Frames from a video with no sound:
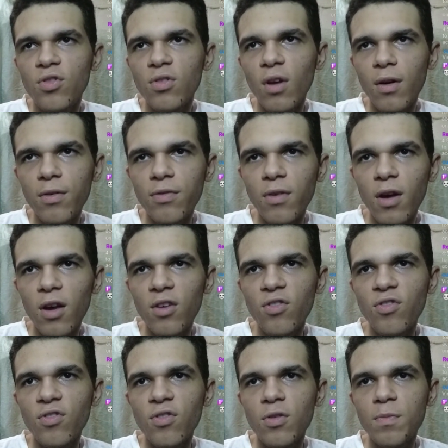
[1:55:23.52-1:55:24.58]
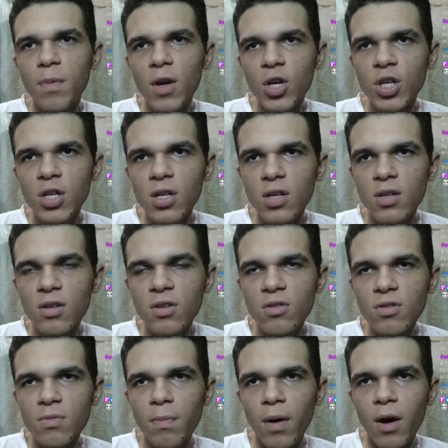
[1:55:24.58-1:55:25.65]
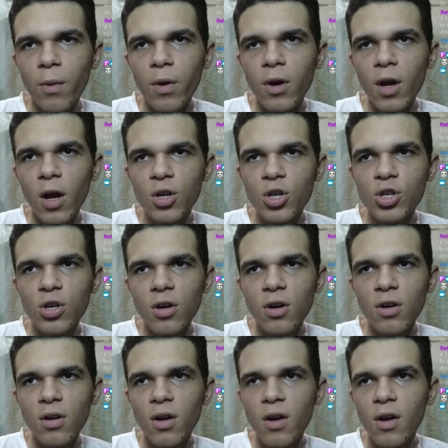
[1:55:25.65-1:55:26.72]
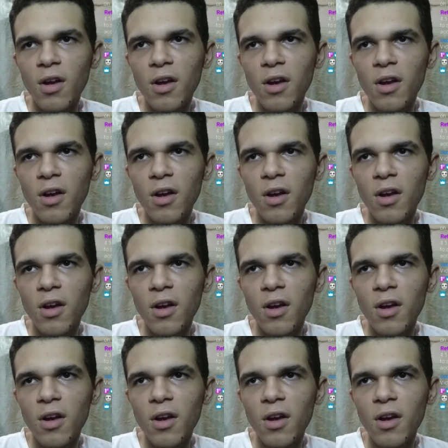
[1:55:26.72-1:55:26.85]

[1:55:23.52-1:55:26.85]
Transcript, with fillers: stuff is suspicious, but we're not sure.